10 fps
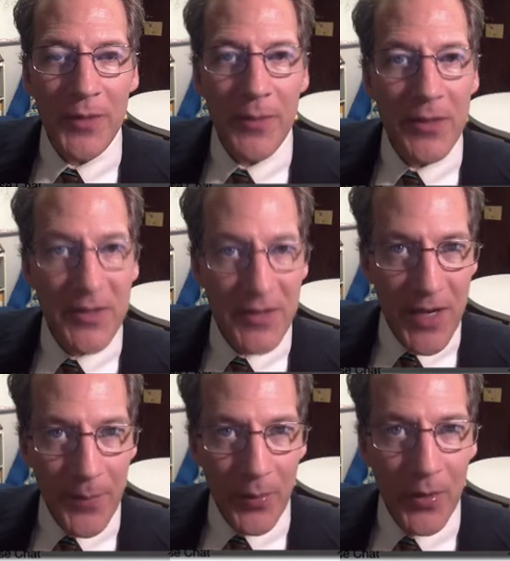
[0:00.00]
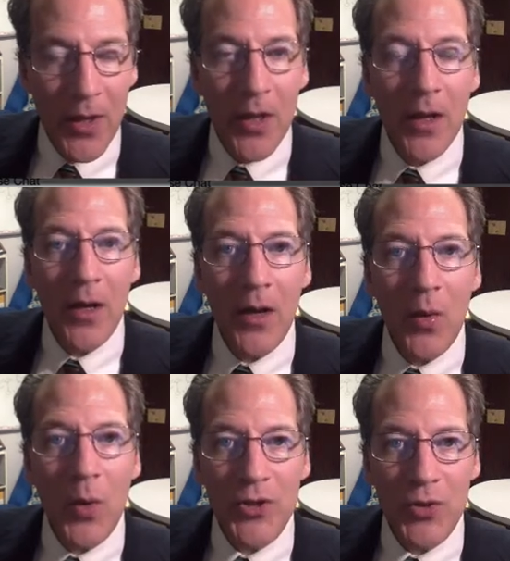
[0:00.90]
I'm going to sample
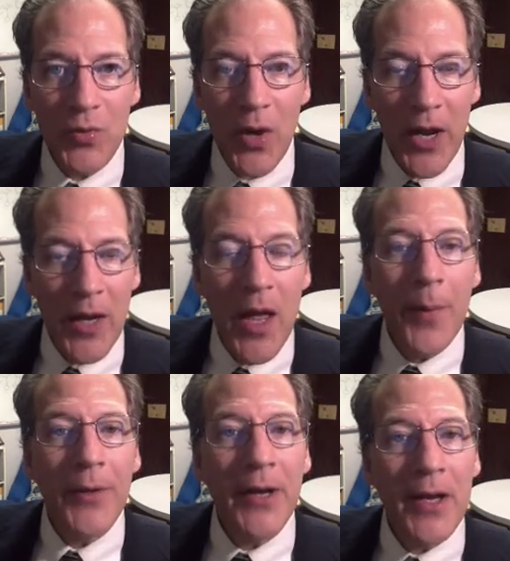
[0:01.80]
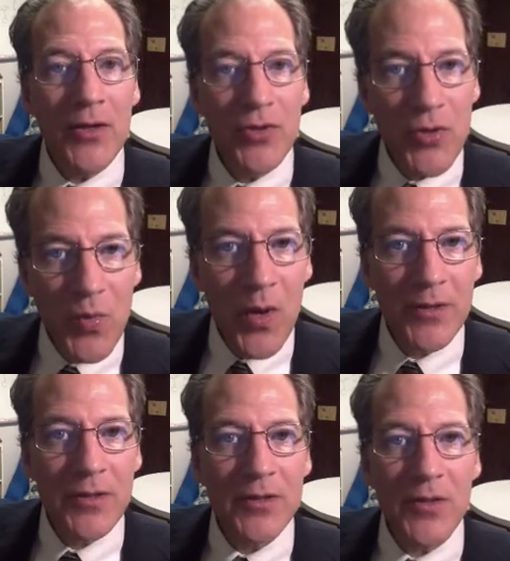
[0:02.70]
what you write. But I do
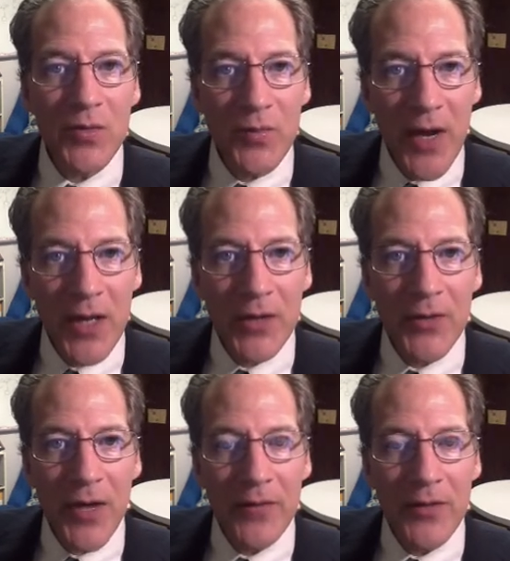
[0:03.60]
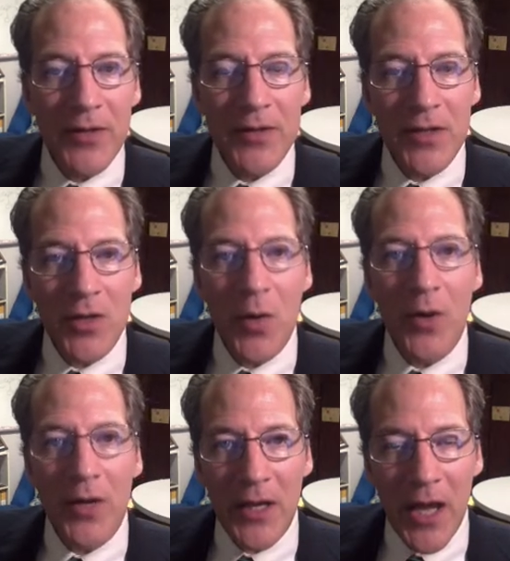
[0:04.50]
want to see regular evidence that you
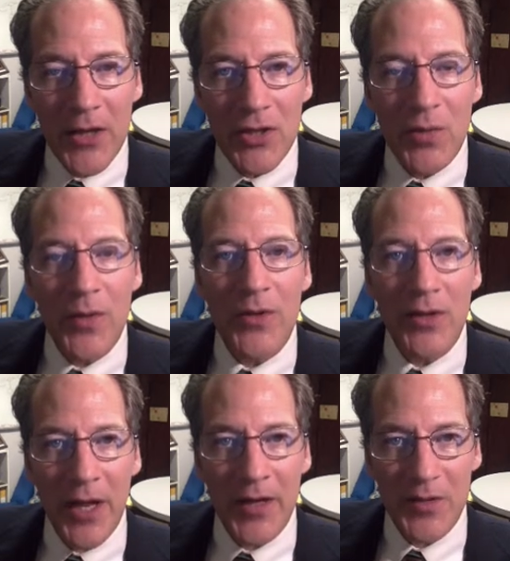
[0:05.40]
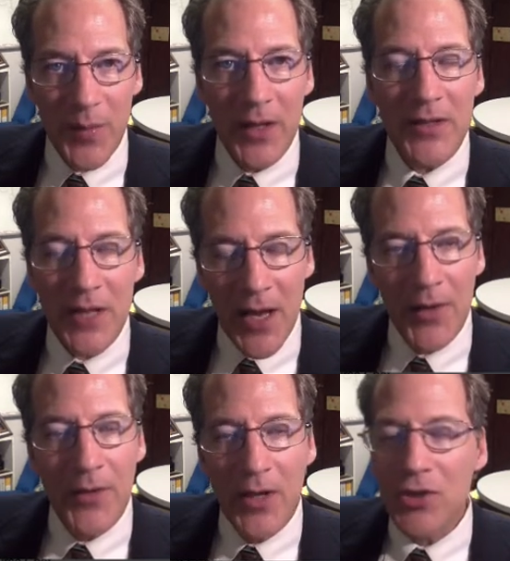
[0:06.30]
are engaging with your classmates.
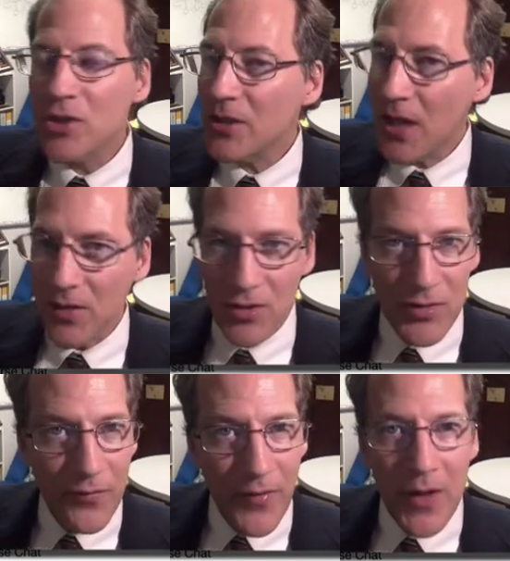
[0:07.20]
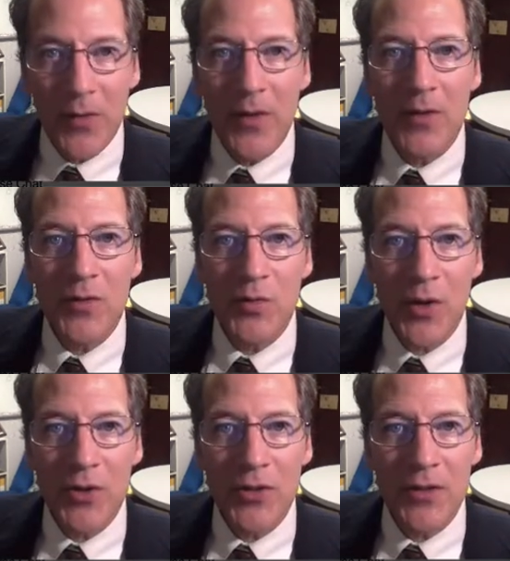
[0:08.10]
And just follow the
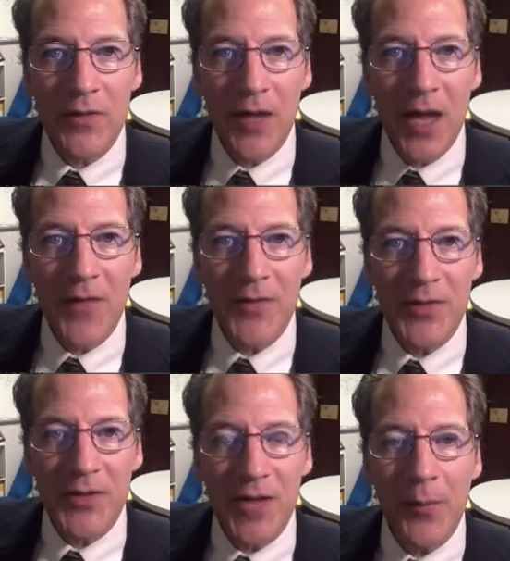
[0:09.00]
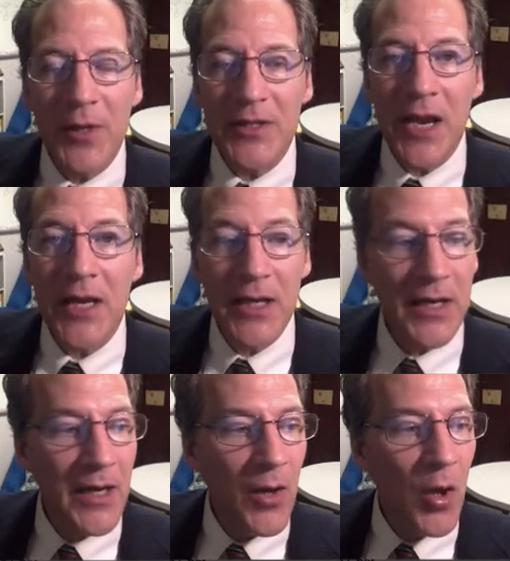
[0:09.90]
instructions of the Canvas assignments and
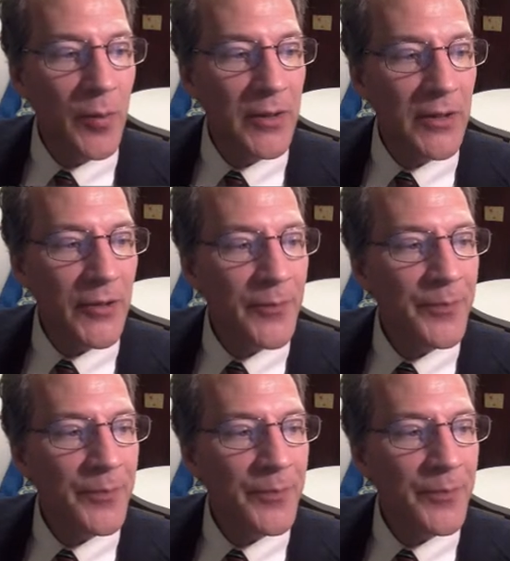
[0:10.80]
it'll all be clear.